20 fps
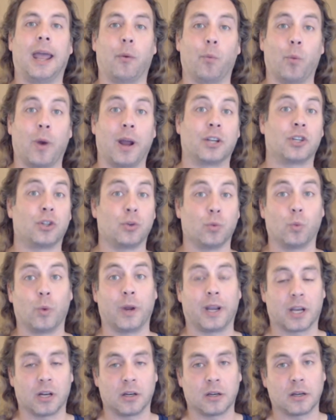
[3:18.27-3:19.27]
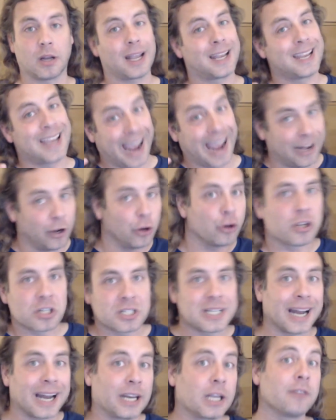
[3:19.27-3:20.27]
in which we can get an
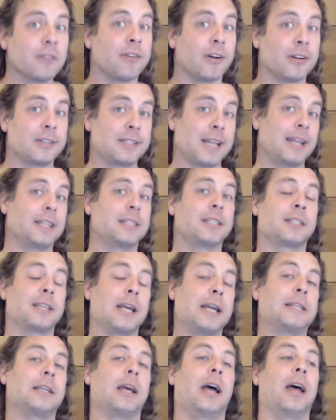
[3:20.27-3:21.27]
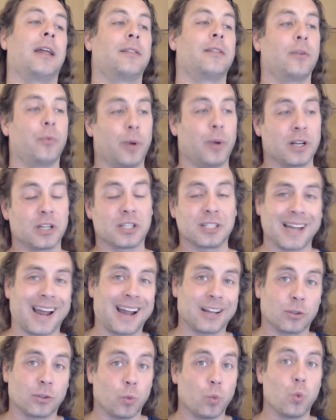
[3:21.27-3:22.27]
understanding of our data set and that we can
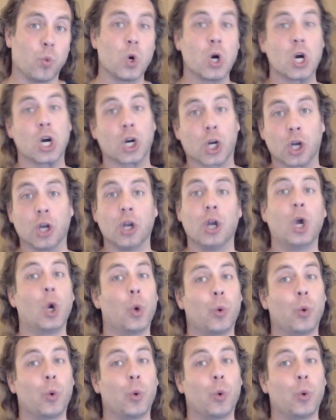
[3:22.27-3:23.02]
start to work